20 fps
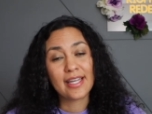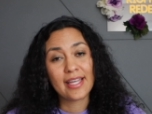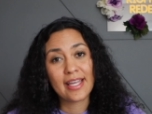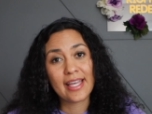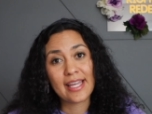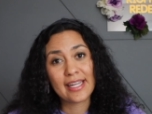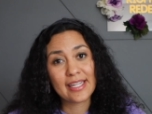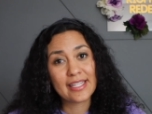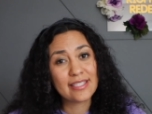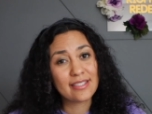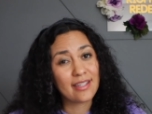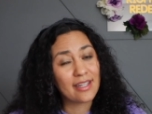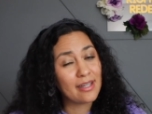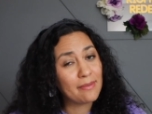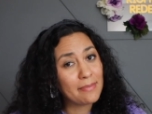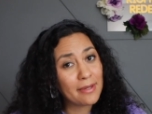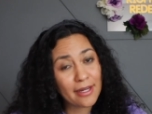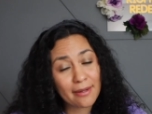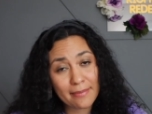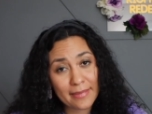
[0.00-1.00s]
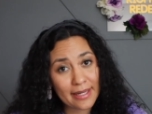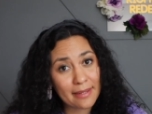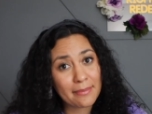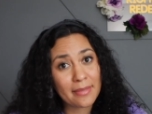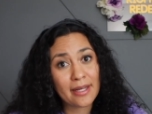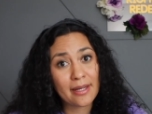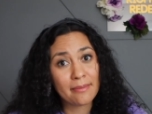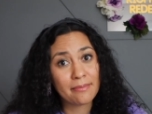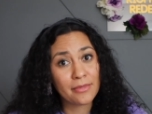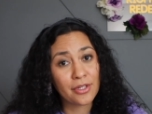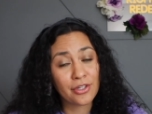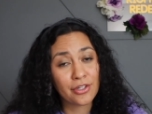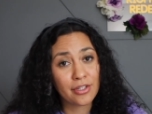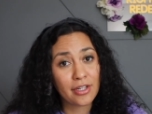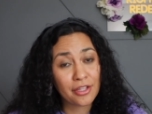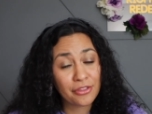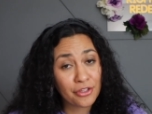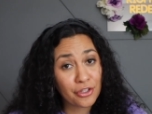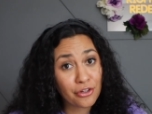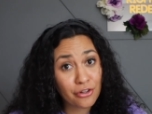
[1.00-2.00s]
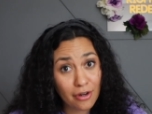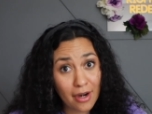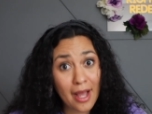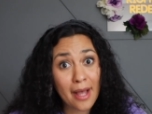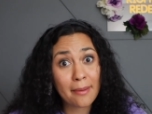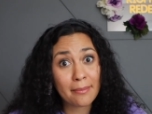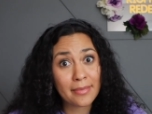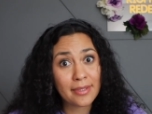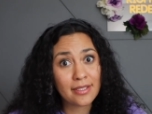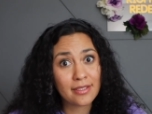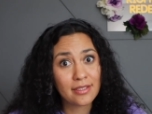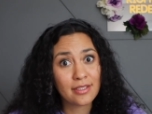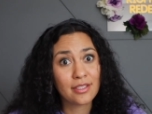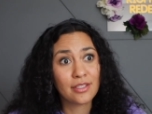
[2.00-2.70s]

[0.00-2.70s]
And it's not a bare minimum. You're not the crumb.